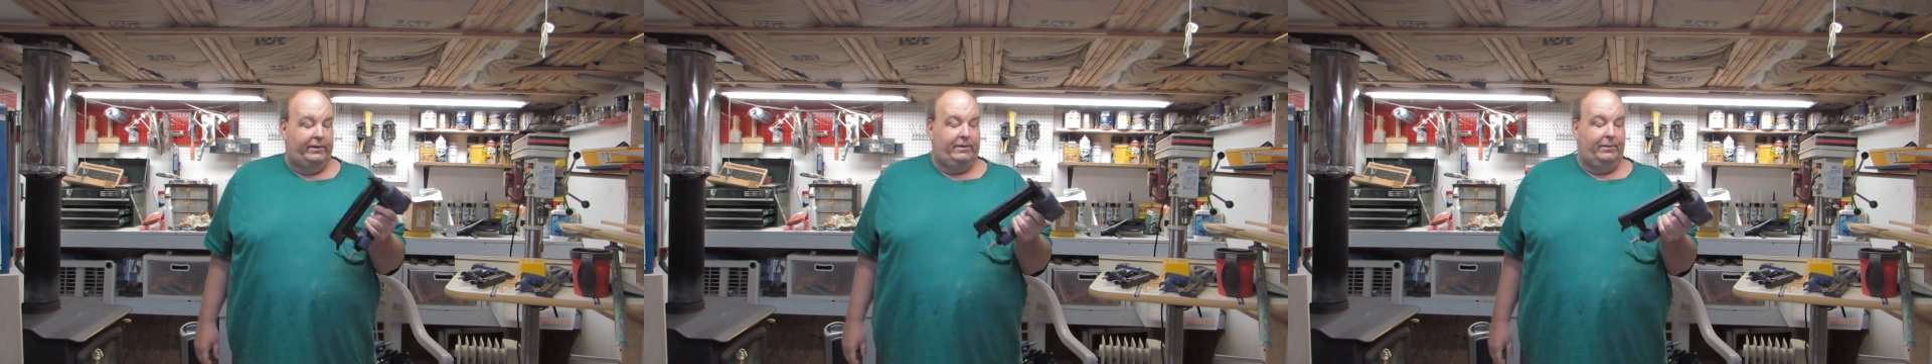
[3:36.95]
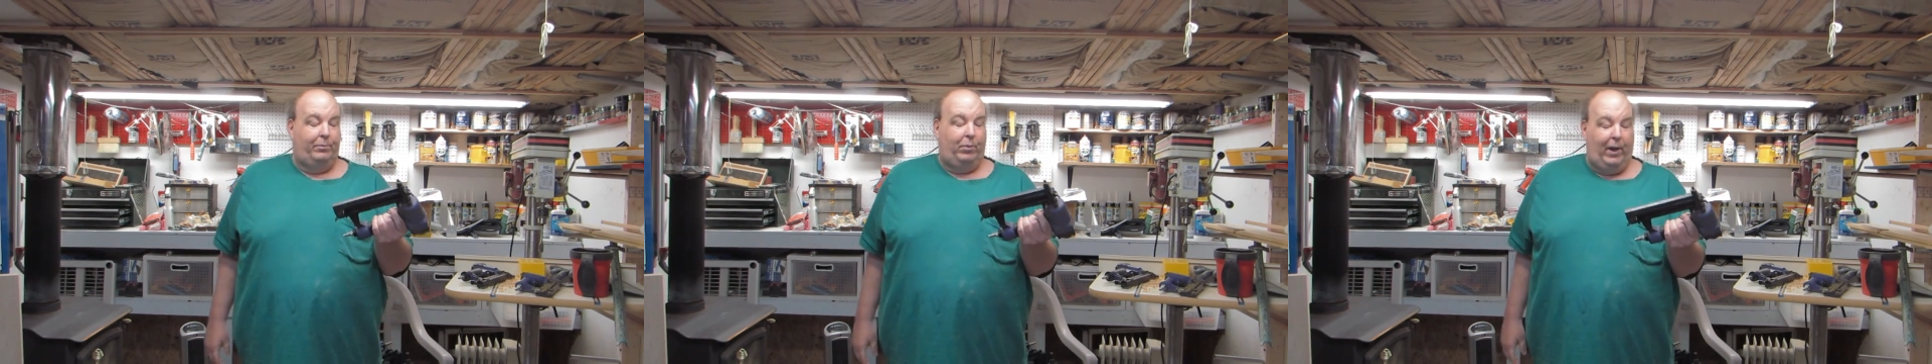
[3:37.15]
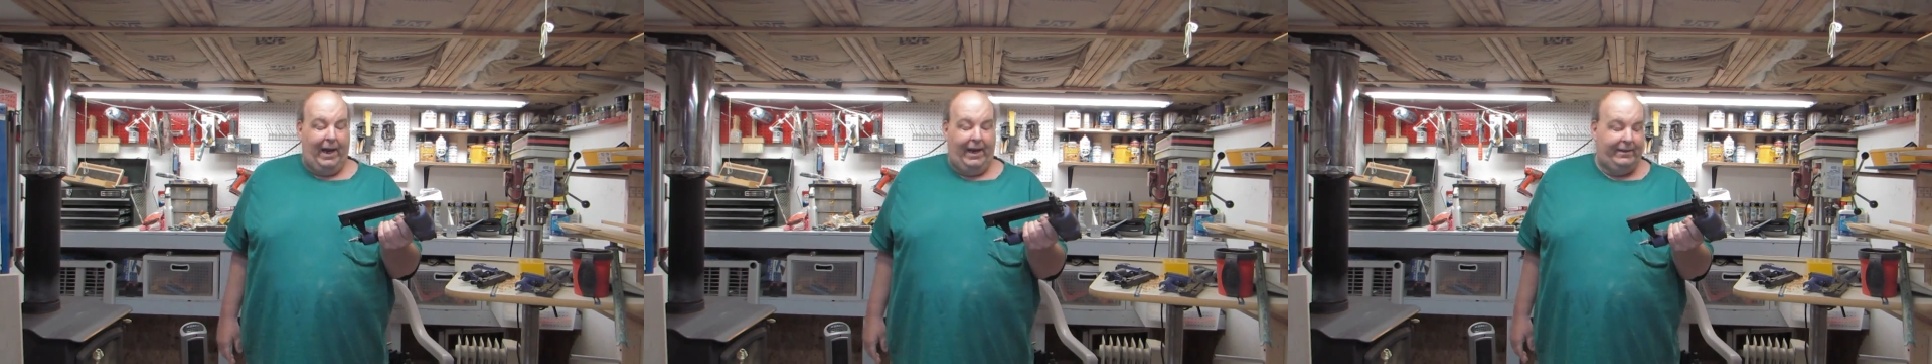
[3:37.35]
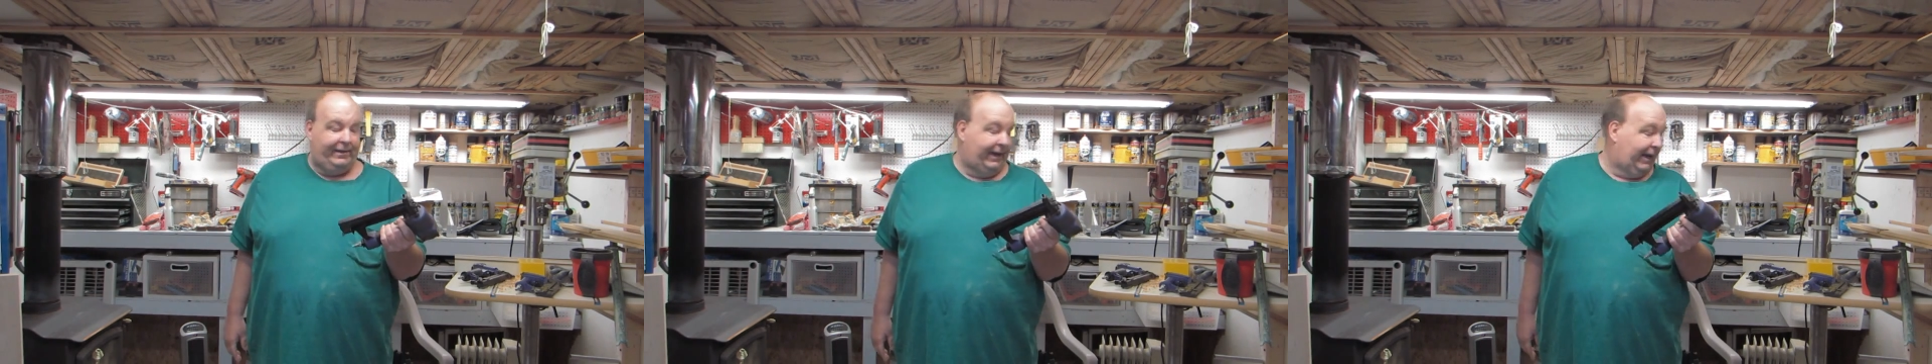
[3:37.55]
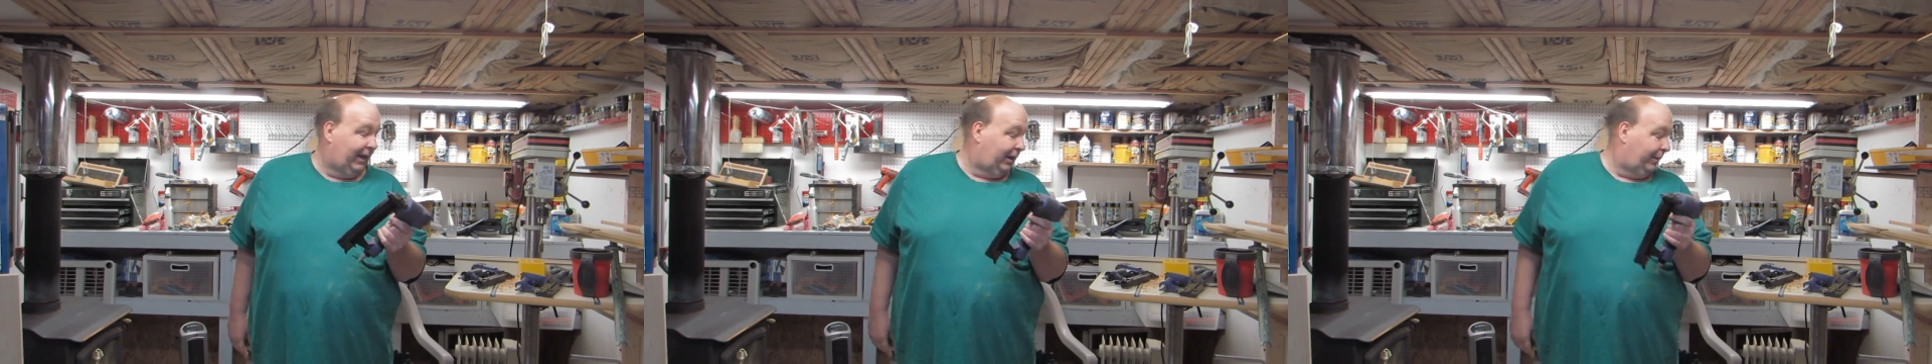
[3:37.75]
It's a brad
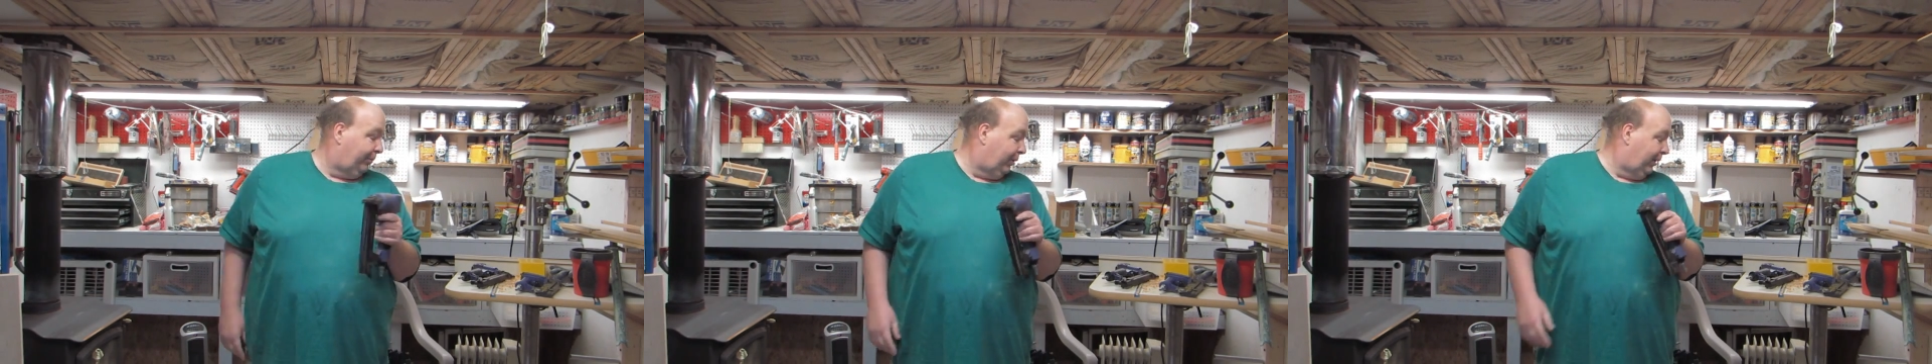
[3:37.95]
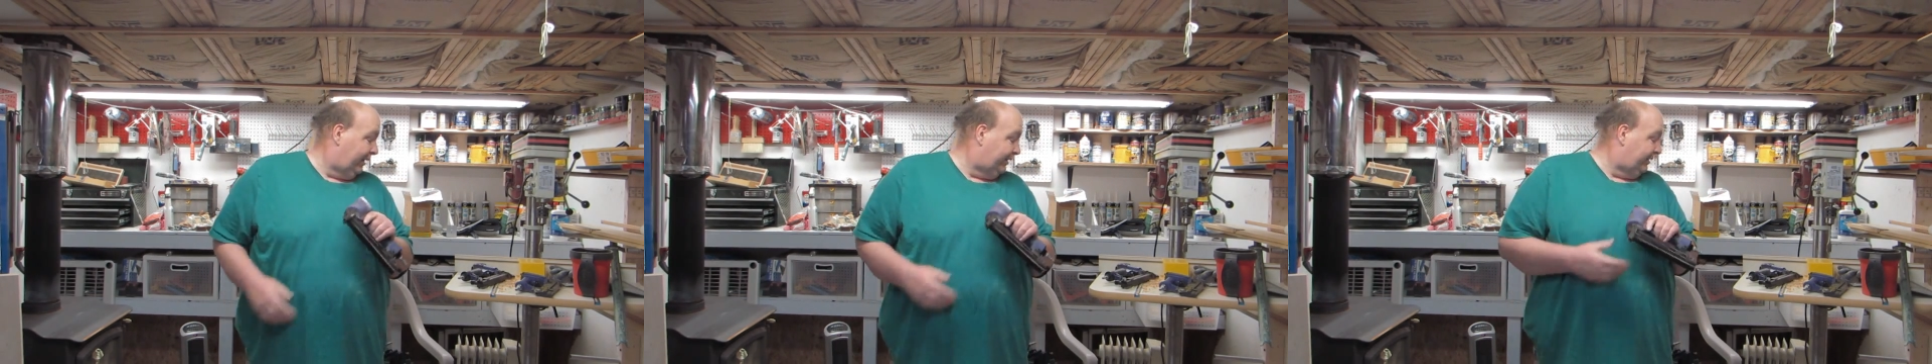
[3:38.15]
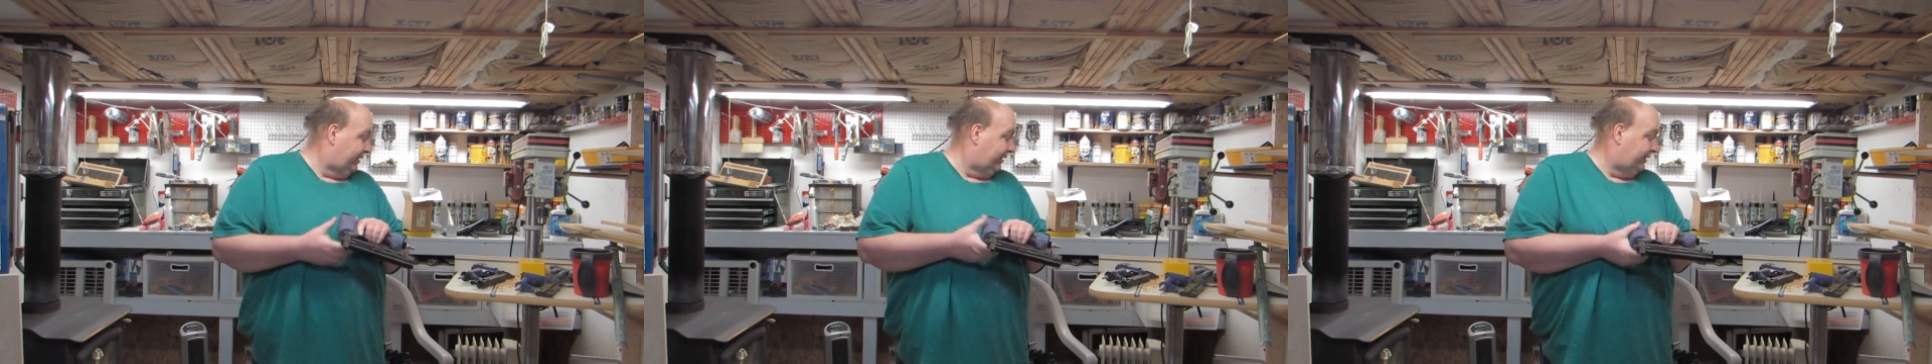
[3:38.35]
nailer plus a